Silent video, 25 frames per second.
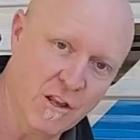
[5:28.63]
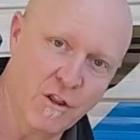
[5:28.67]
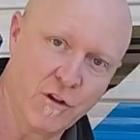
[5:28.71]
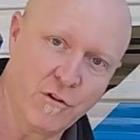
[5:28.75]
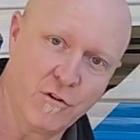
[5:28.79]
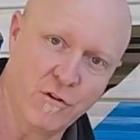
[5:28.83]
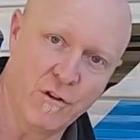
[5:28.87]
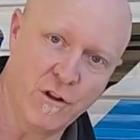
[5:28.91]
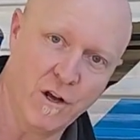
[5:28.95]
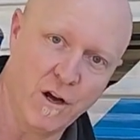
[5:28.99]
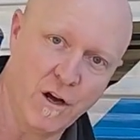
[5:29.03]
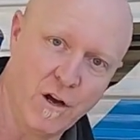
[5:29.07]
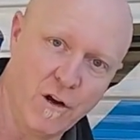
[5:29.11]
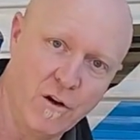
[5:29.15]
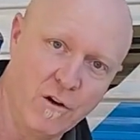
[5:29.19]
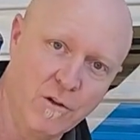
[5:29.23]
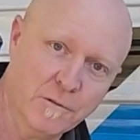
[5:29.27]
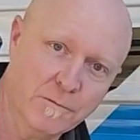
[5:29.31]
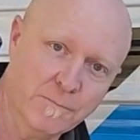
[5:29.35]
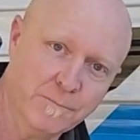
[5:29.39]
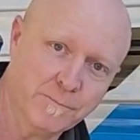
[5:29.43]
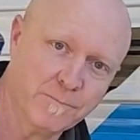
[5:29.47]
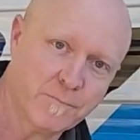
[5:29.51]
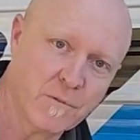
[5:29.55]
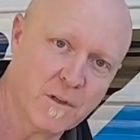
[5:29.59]
in through the
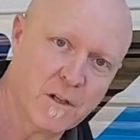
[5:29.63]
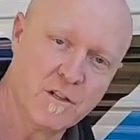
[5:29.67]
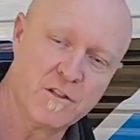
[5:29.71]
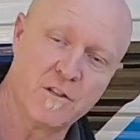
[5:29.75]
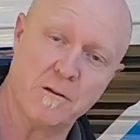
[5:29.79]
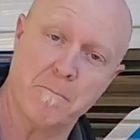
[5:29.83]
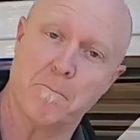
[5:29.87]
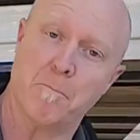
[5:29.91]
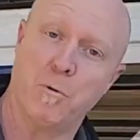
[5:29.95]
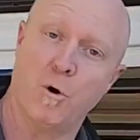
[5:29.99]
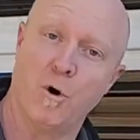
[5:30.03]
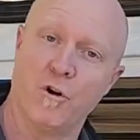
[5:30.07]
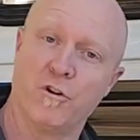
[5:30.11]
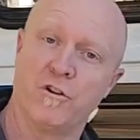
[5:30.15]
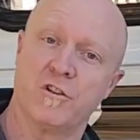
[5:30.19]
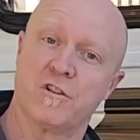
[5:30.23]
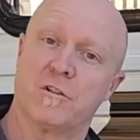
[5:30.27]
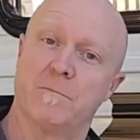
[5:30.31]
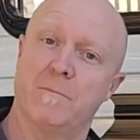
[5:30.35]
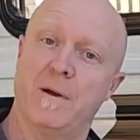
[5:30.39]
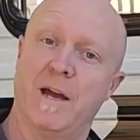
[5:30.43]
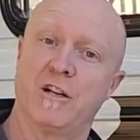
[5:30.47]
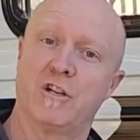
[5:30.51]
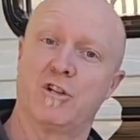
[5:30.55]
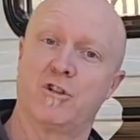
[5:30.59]
hole. It's
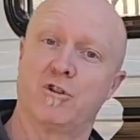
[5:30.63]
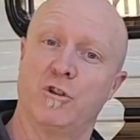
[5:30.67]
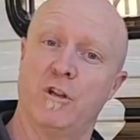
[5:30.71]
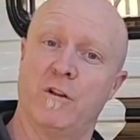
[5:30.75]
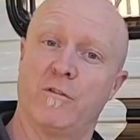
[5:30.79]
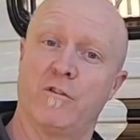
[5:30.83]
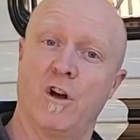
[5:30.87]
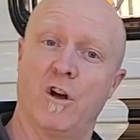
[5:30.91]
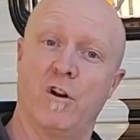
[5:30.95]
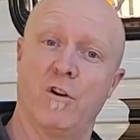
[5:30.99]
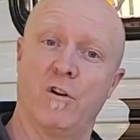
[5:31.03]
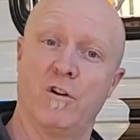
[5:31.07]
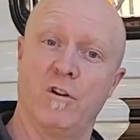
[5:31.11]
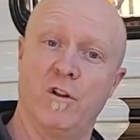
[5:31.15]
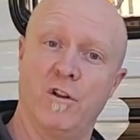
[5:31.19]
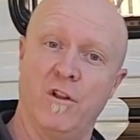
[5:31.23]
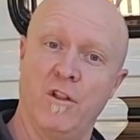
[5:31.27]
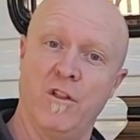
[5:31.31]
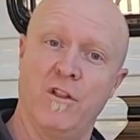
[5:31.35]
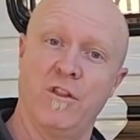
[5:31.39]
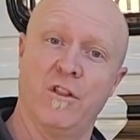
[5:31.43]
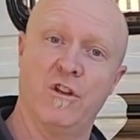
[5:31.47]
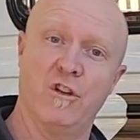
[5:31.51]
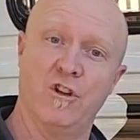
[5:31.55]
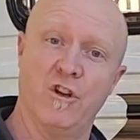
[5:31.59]
important to make sure you've
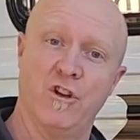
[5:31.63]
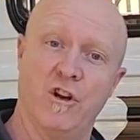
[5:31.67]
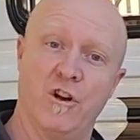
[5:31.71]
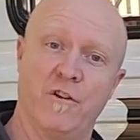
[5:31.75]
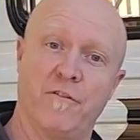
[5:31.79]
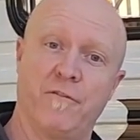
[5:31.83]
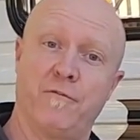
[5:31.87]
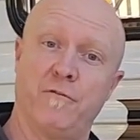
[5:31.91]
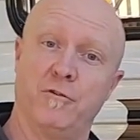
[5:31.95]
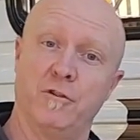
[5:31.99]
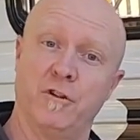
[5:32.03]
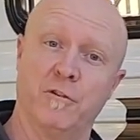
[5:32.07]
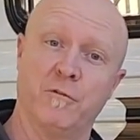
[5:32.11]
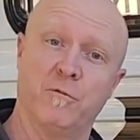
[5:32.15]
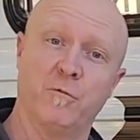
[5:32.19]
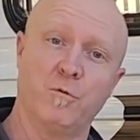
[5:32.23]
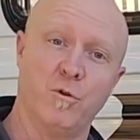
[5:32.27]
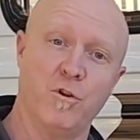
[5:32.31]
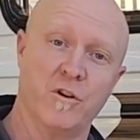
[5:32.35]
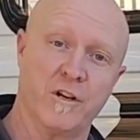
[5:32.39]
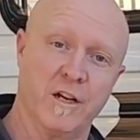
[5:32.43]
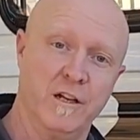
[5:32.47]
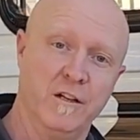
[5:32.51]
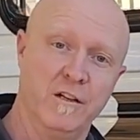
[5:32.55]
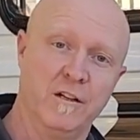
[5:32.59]
got the unit full of
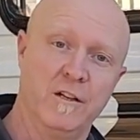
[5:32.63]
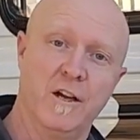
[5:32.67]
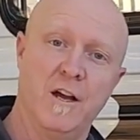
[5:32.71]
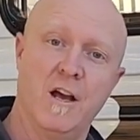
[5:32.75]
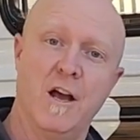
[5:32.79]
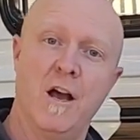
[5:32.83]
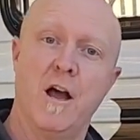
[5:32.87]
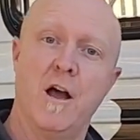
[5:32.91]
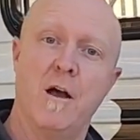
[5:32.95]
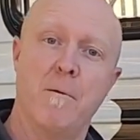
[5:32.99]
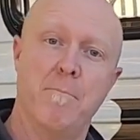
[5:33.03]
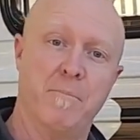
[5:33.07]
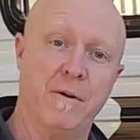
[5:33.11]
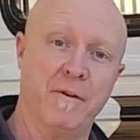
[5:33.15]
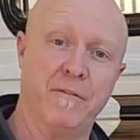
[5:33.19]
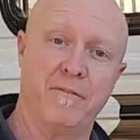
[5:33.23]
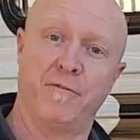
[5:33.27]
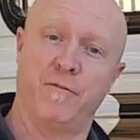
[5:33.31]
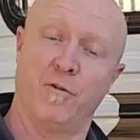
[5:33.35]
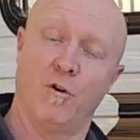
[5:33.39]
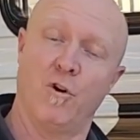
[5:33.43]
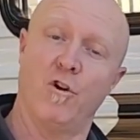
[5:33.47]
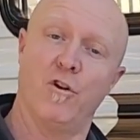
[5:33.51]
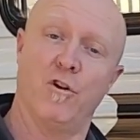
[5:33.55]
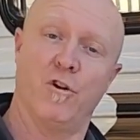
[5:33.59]
water
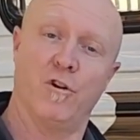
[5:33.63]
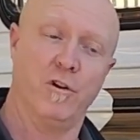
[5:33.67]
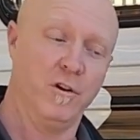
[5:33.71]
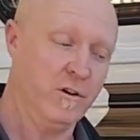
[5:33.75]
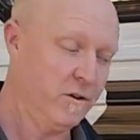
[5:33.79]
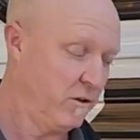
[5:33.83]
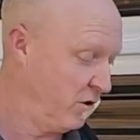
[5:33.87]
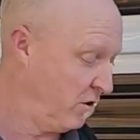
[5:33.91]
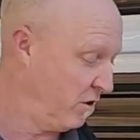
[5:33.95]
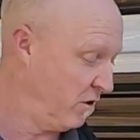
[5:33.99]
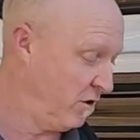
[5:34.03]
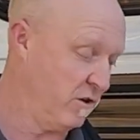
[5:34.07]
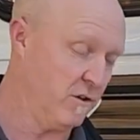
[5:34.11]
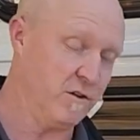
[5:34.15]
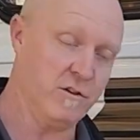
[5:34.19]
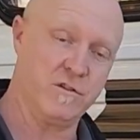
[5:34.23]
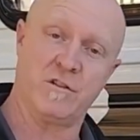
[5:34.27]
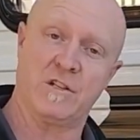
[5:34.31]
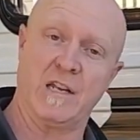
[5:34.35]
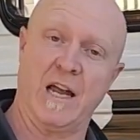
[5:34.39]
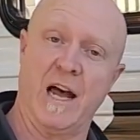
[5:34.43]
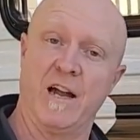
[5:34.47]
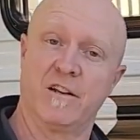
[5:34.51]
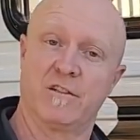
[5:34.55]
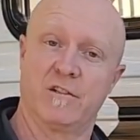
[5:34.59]
before you
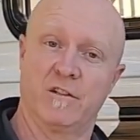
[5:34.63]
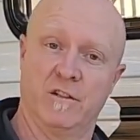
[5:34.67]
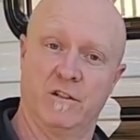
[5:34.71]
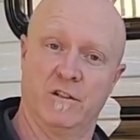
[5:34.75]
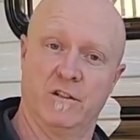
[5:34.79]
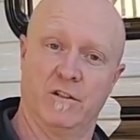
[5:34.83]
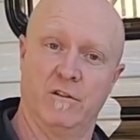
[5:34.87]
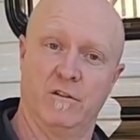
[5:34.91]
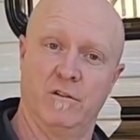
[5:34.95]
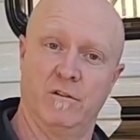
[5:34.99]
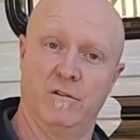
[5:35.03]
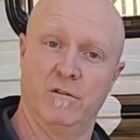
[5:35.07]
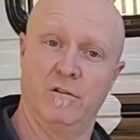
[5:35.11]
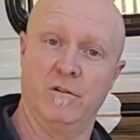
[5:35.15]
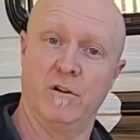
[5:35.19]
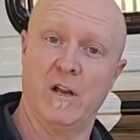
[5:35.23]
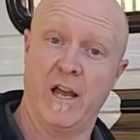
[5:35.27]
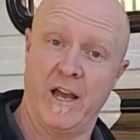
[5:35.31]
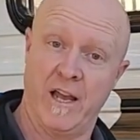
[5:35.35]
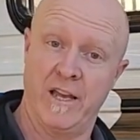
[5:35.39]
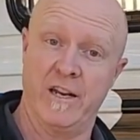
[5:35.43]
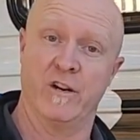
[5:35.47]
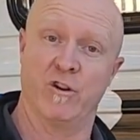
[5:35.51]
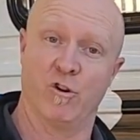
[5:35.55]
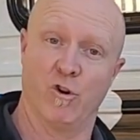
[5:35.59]
start to
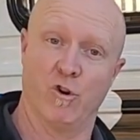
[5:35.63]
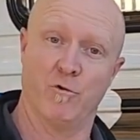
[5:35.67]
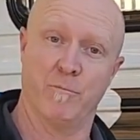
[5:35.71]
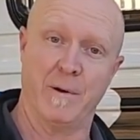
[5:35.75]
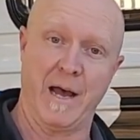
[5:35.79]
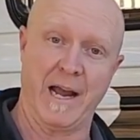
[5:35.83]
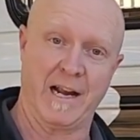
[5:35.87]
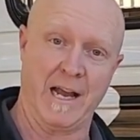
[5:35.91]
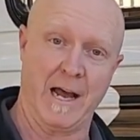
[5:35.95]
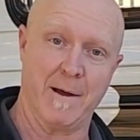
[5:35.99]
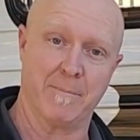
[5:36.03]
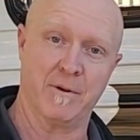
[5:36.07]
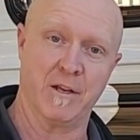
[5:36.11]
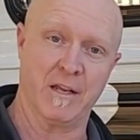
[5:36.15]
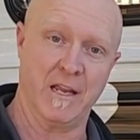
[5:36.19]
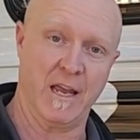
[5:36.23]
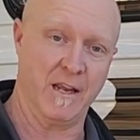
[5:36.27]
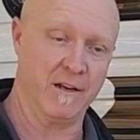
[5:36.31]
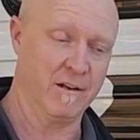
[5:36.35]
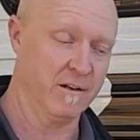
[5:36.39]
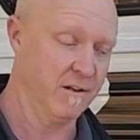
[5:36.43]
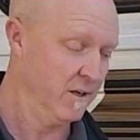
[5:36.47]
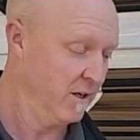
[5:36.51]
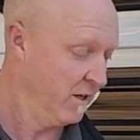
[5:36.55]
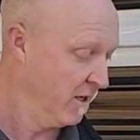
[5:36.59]
heat it all back up
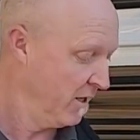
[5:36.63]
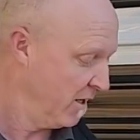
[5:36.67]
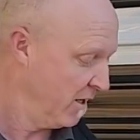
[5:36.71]
again.